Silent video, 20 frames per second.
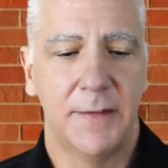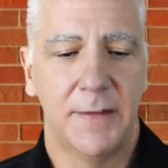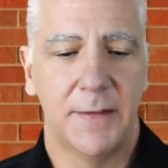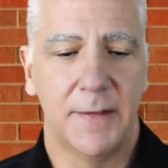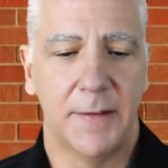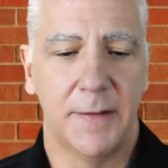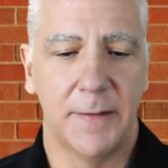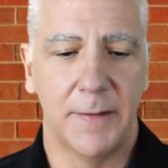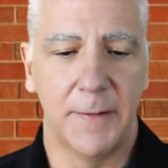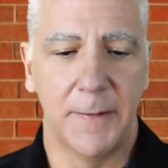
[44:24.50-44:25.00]

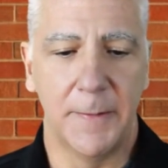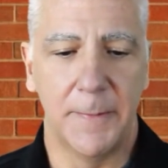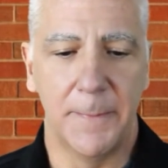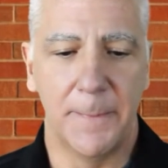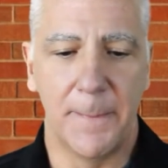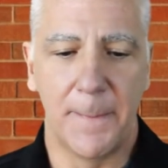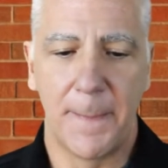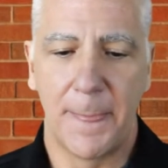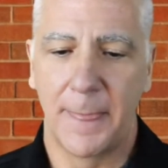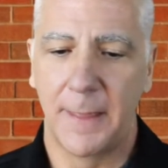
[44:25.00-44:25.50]

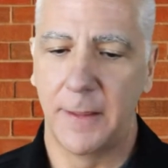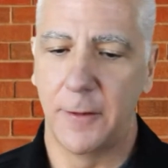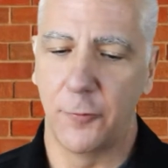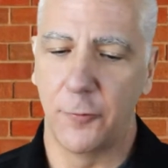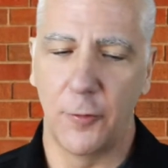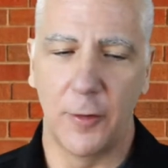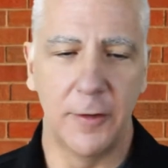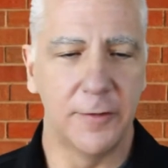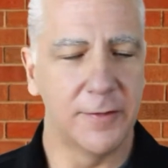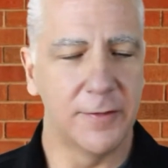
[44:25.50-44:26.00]
The
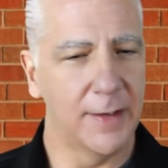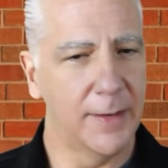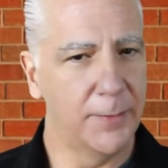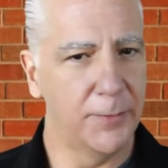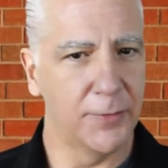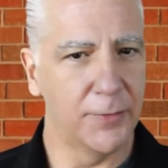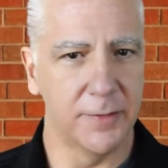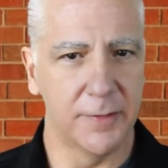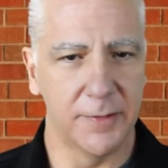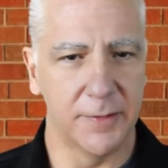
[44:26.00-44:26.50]
run
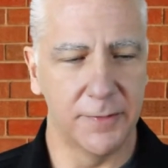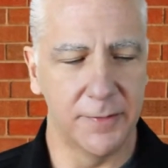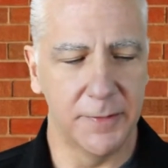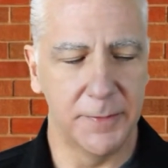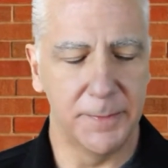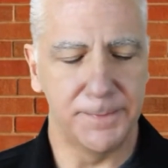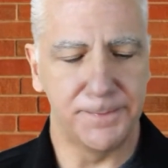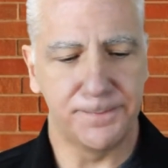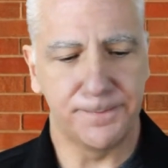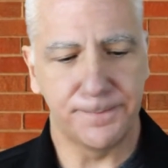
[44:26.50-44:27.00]
times are different.
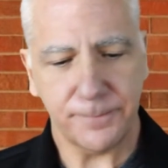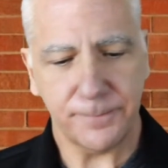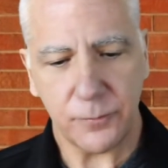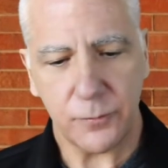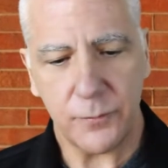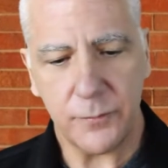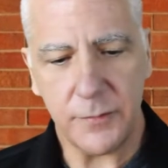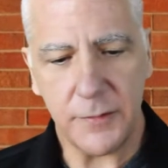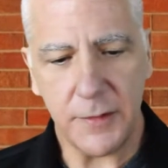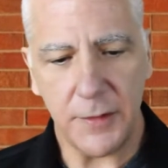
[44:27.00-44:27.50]

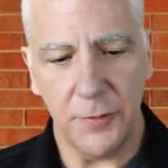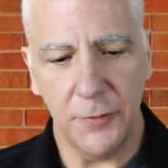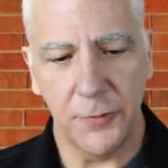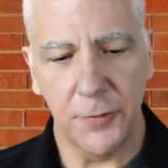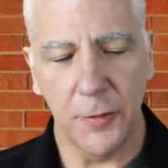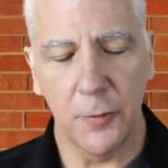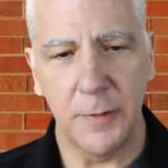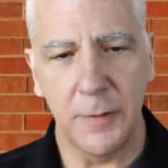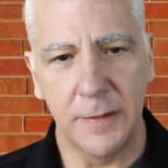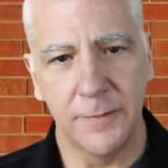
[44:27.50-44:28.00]

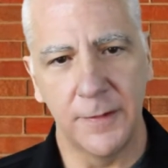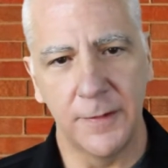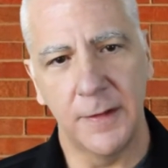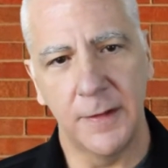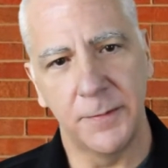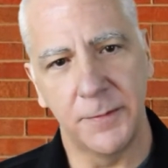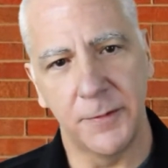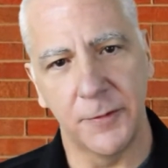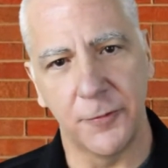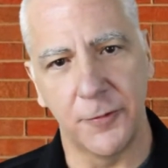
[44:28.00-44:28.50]
So we
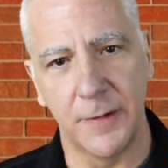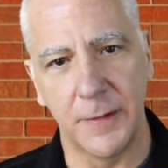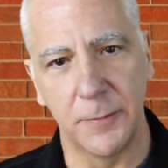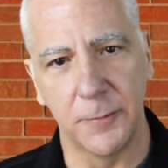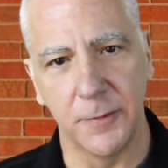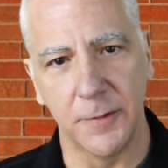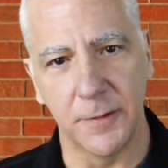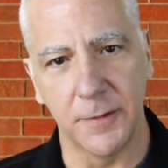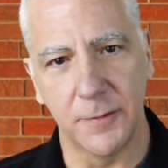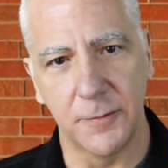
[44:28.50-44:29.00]
developed a
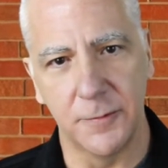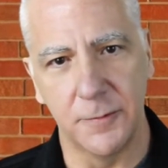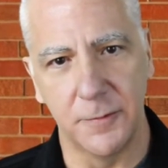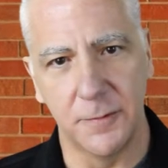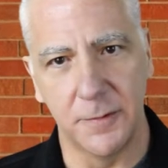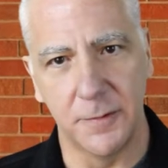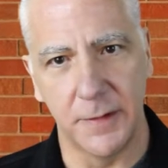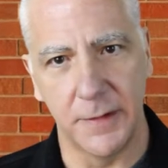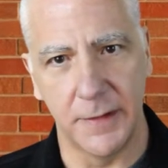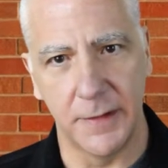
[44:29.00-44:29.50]
framework
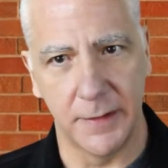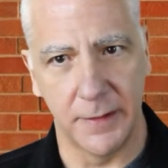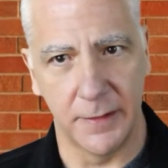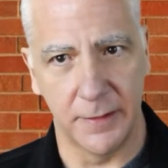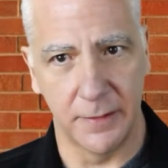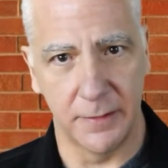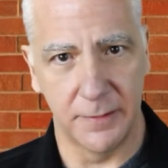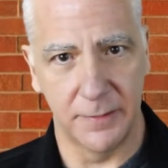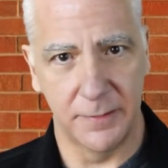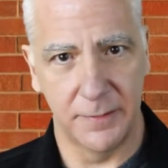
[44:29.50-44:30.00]

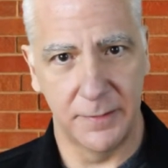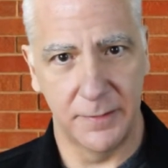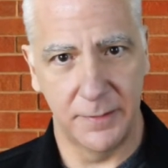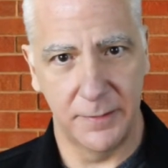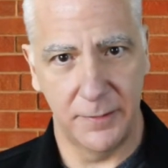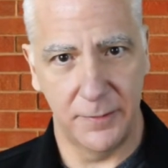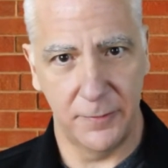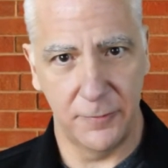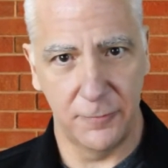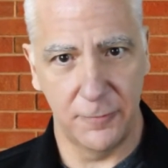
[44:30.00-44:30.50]
where
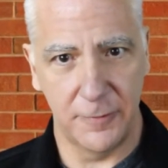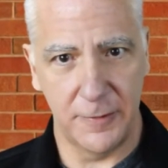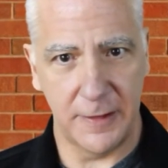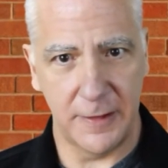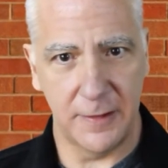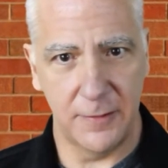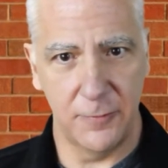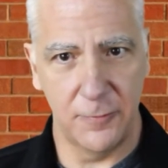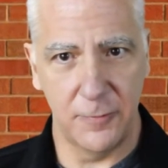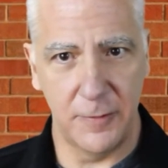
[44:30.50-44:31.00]
we
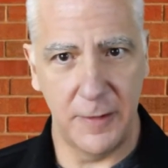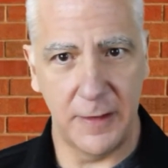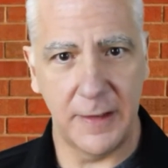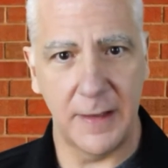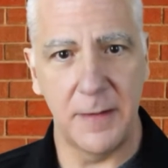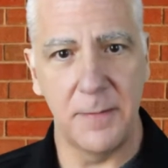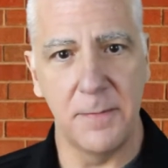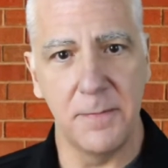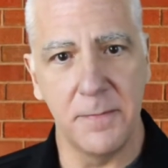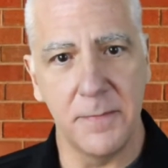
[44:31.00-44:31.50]

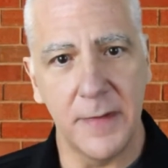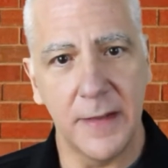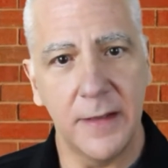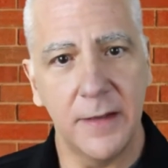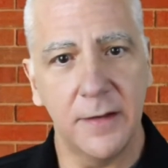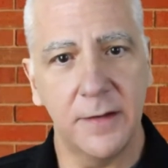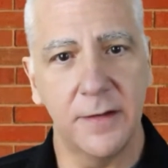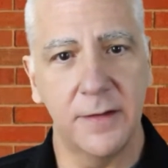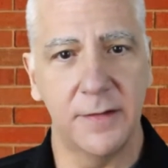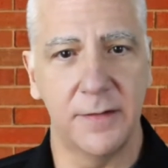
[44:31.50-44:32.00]
can
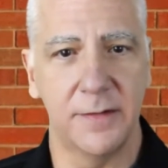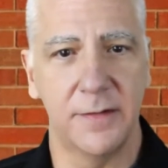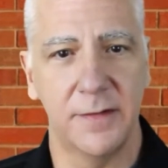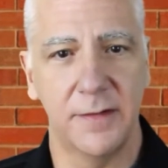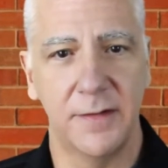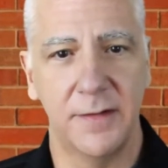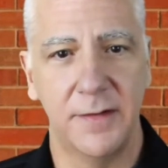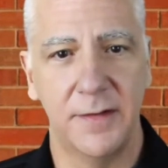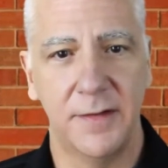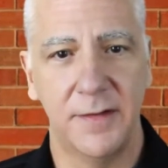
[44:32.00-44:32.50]
make
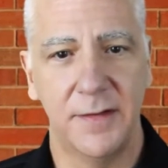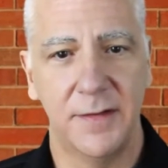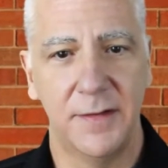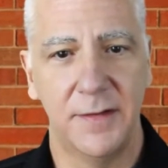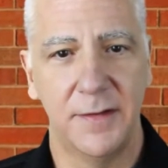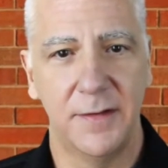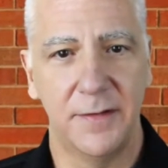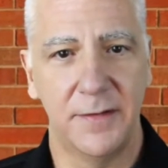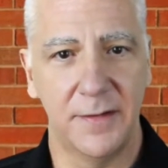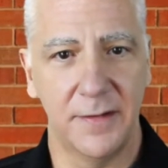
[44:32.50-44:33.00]

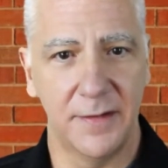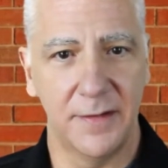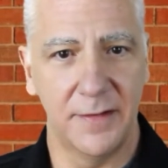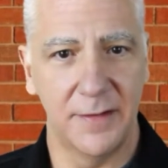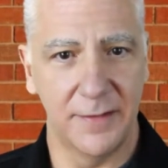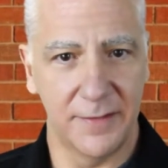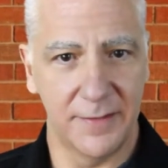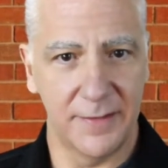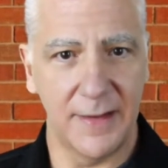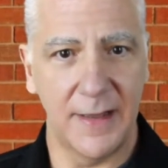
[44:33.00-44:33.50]

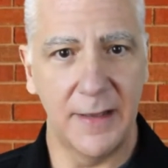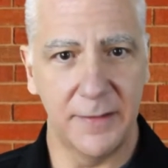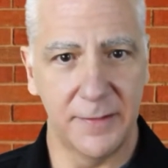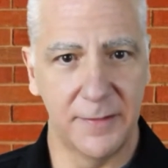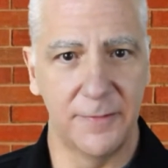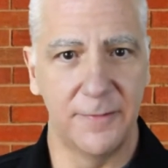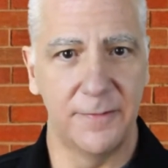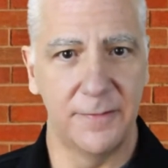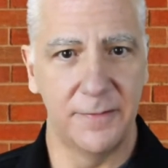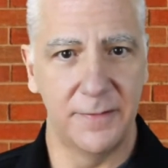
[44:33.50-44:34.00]

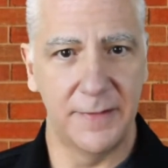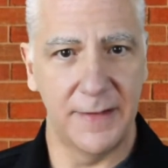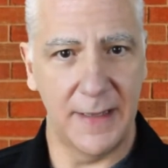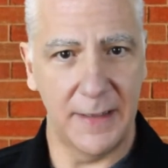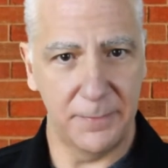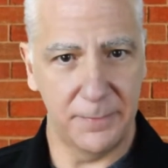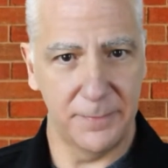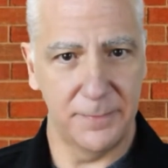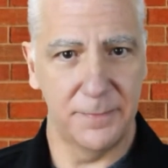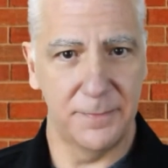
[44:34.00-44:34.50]

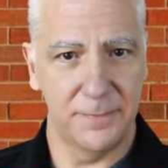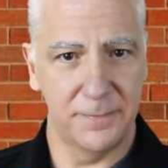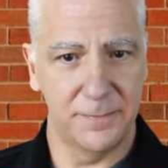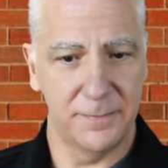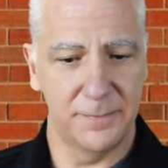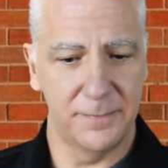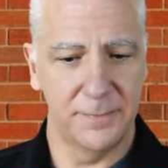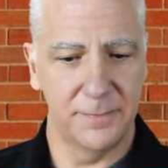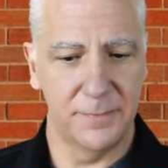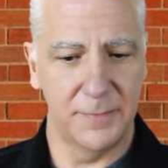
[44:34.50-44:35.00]
that
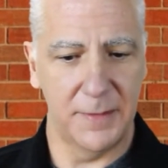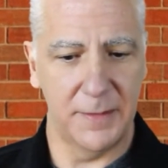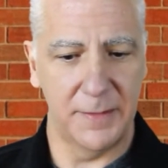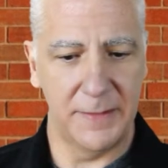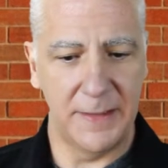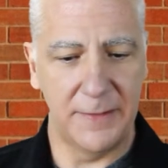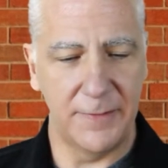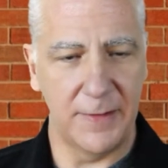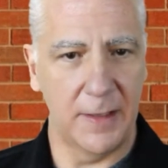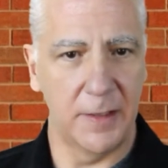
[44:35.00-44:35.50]

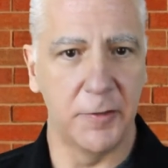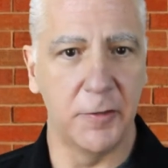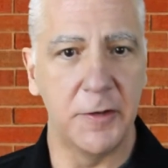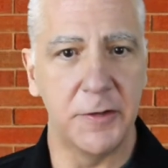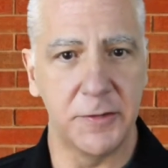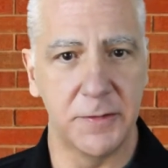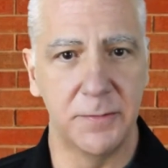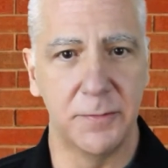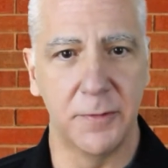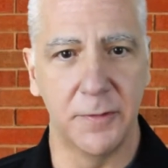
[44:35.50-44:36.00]

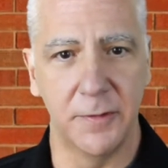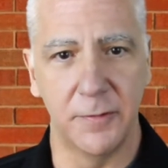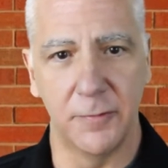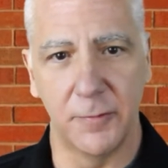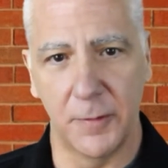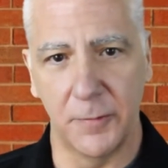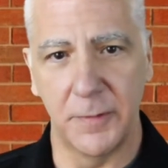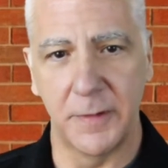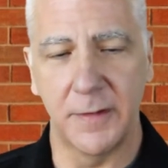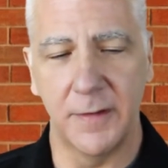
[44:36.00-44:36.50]
evaluation board,
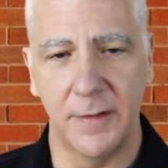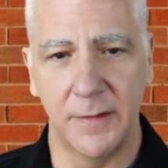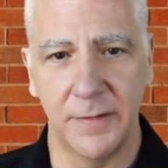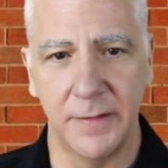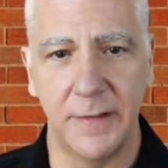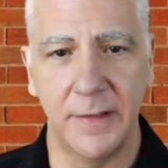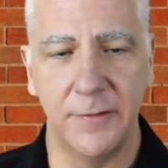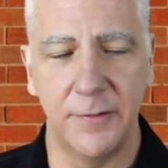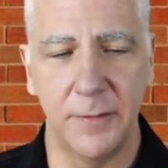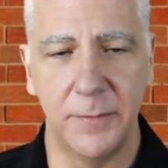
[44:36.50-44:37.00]
what we call the
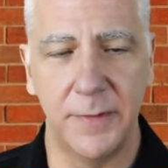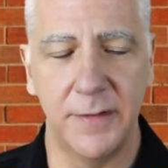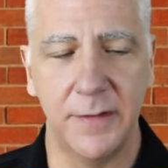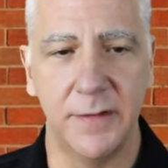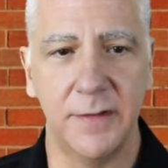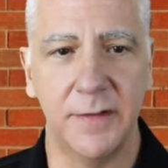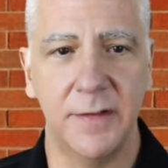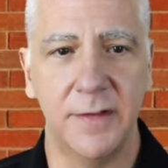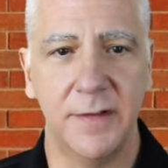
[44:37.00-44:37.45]
EVB,